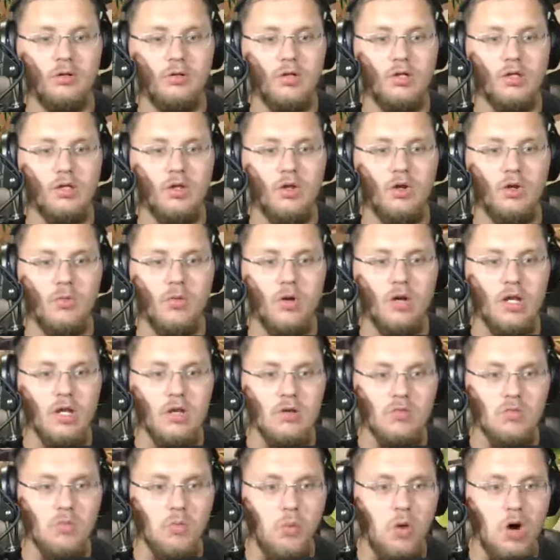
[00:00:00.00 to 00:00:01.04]
You can hear when
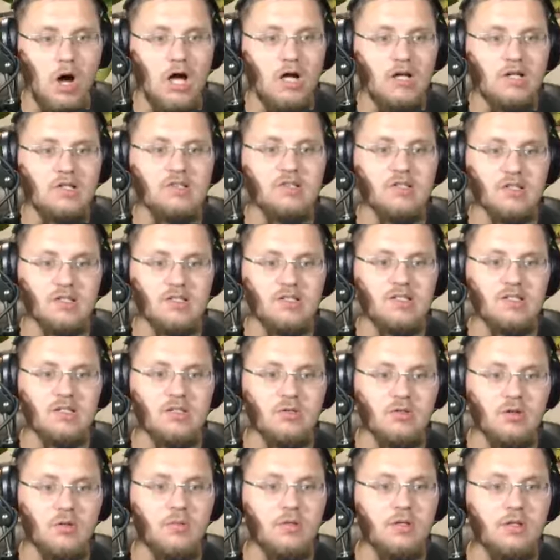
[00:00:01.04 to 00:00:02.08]
he walks.
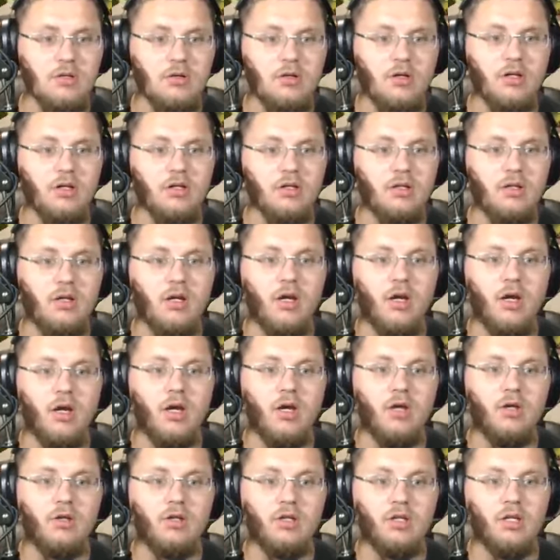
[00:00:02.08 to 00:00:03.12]
You could
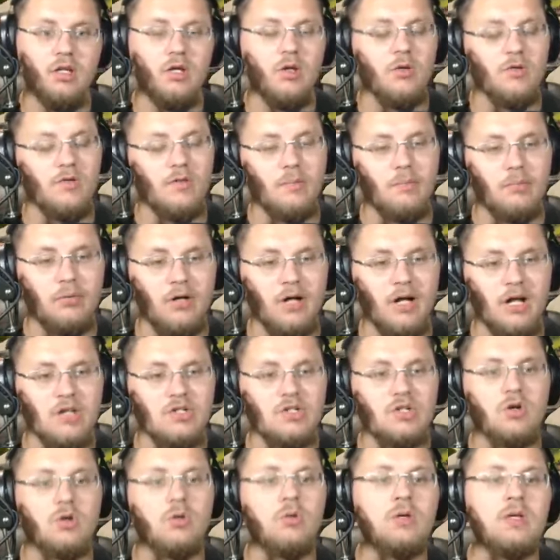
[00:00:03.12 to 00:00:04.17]
can hear the
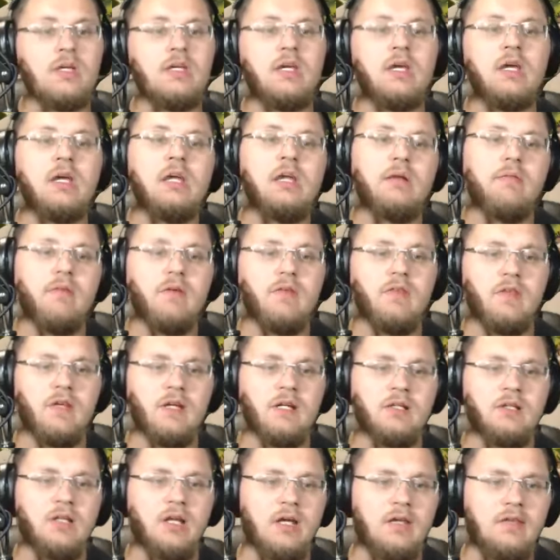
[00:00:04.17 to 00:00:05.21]
branch creaking and
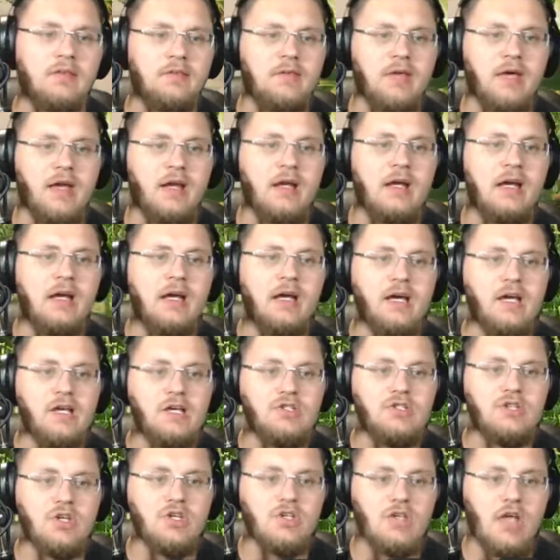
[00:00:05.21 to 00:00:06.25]
everything like that.
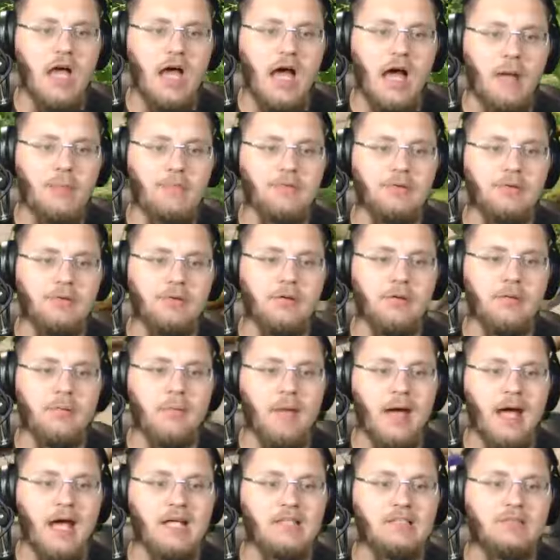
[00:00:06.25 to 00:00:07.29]
He's just absolutely
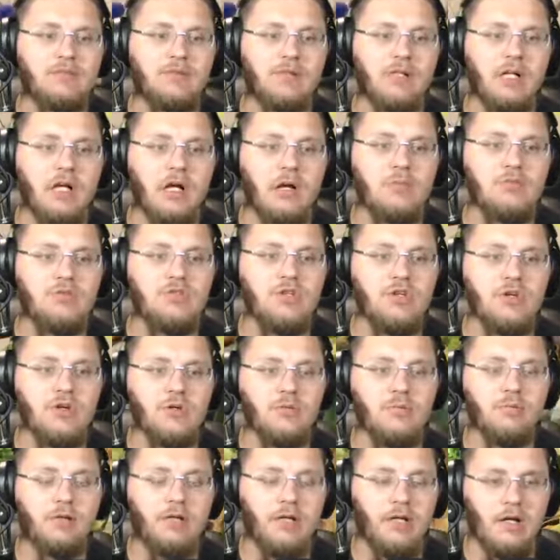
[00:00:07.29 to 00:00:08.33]
massive when it comes to
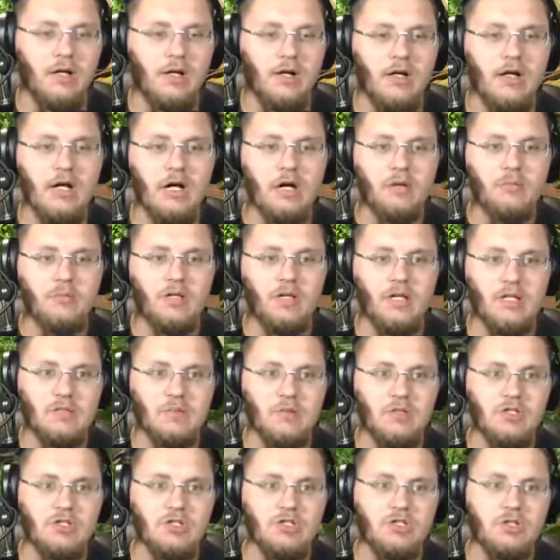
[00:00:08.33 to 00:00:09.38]
your player, because I
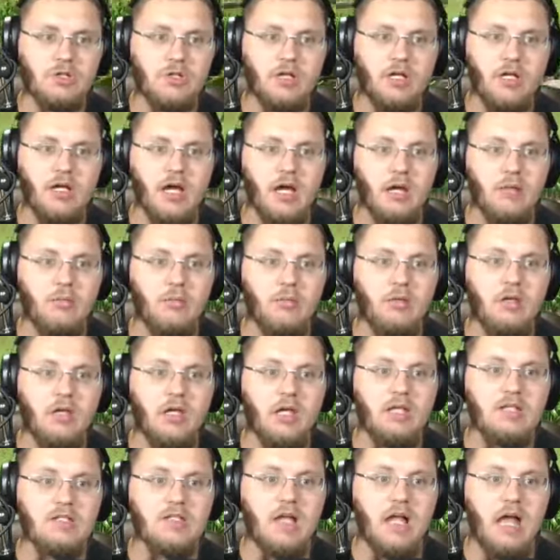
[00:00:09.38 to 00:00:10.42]
mean, just looking at him, I mean,
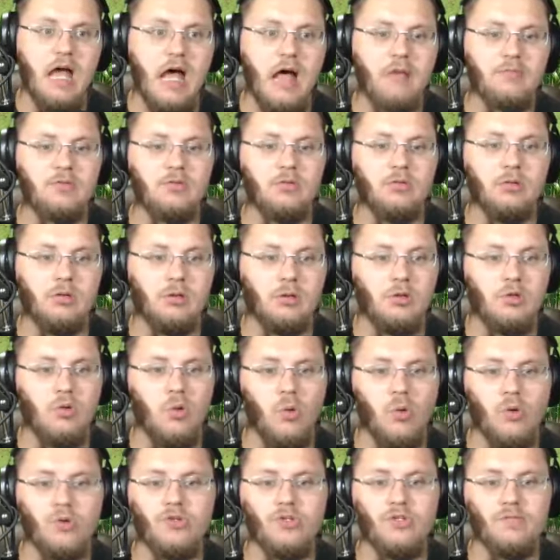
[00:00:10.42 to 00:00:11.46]
he's an absolutely
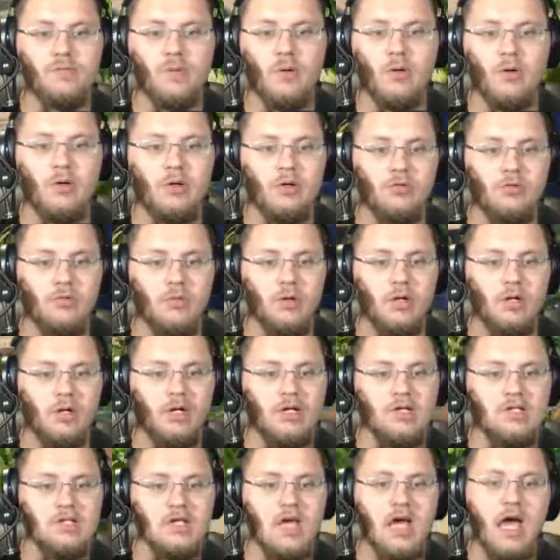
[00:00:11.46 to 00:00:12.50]
gorgeous bird is what he
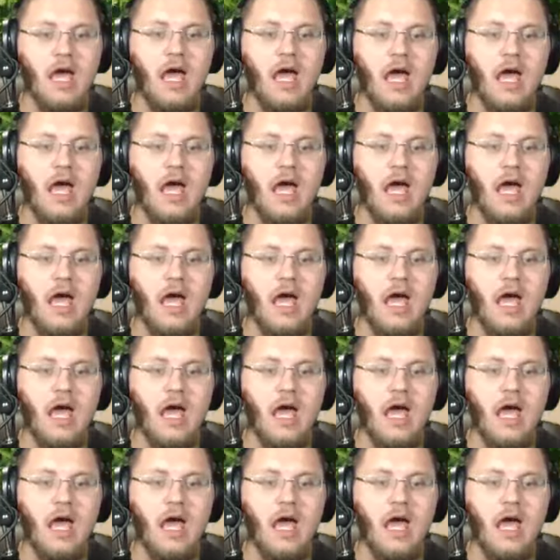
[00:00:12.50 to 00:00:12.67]
is.